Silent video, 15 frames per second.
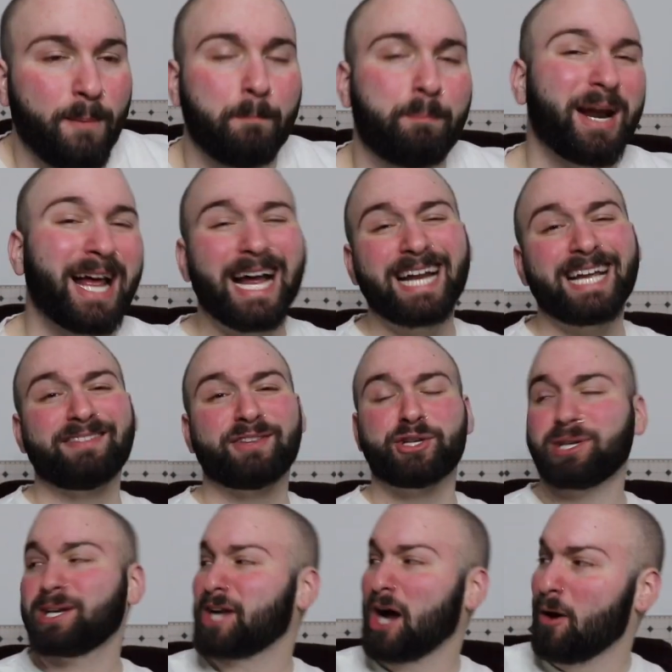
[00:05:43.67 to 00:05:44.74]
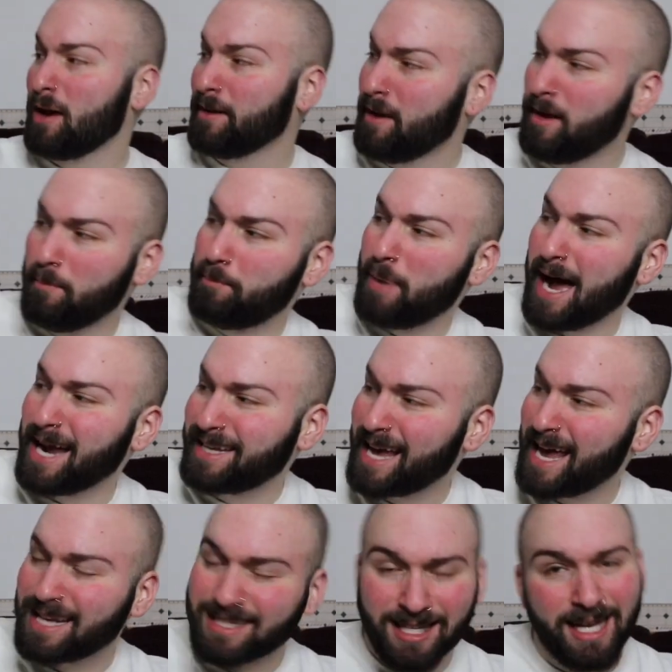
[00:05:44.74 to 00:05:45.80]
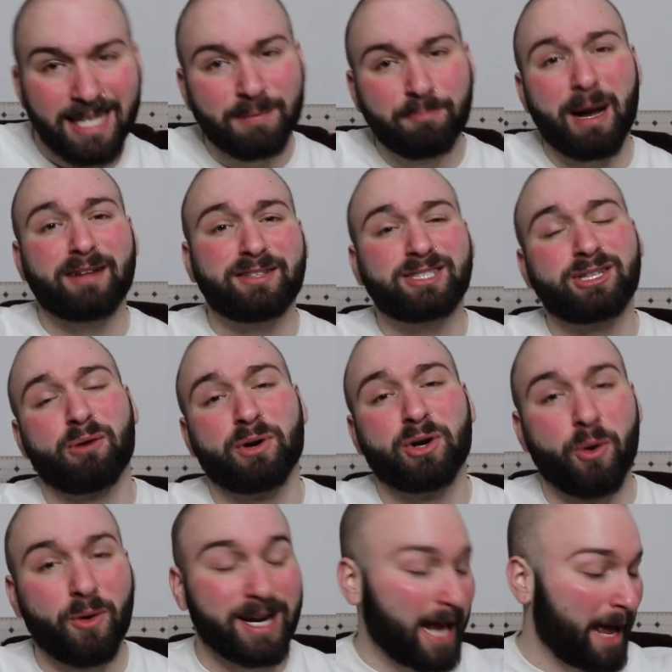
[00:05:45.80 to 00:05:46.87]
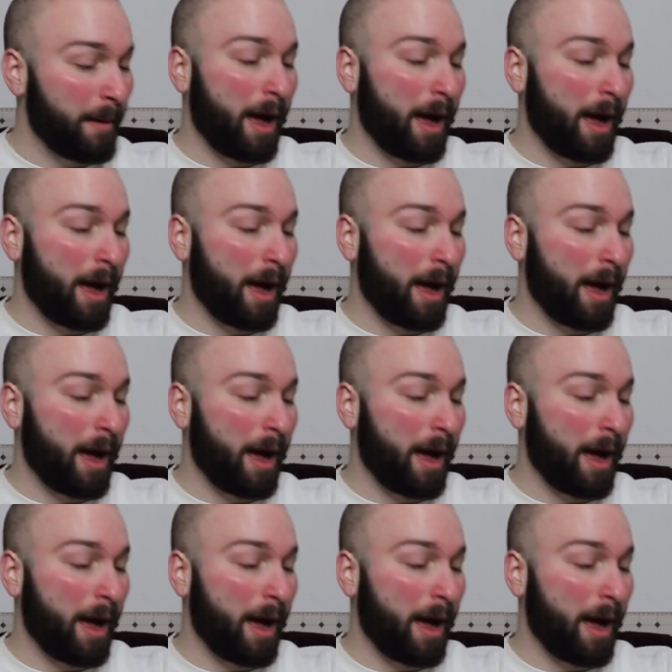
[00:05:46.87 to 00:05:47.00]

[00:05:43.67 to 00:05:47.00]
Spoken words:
But I gotta get this shit going. Podcast is about to start recording.